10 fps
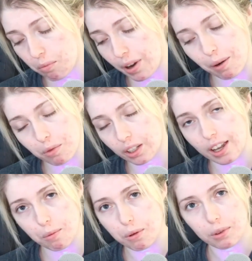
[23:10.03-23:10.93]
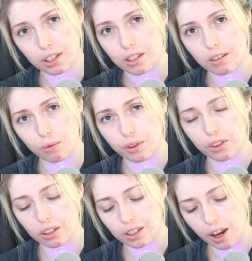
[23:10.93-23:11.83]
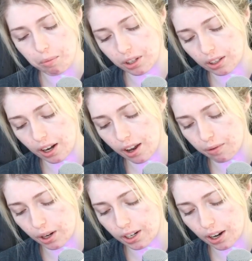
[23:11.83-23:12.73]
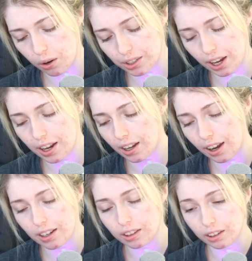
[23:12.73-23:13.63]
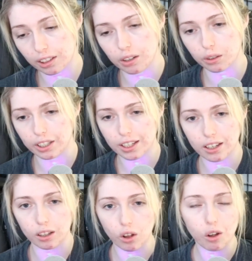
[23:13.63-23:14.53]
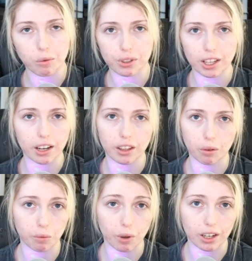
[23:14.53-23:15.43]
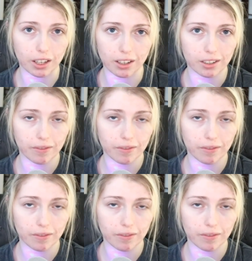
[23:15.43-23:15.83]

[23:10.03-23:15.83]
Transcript: but I'm really happy with the typing that I have right now, because I can literally kill almost anything with one hit,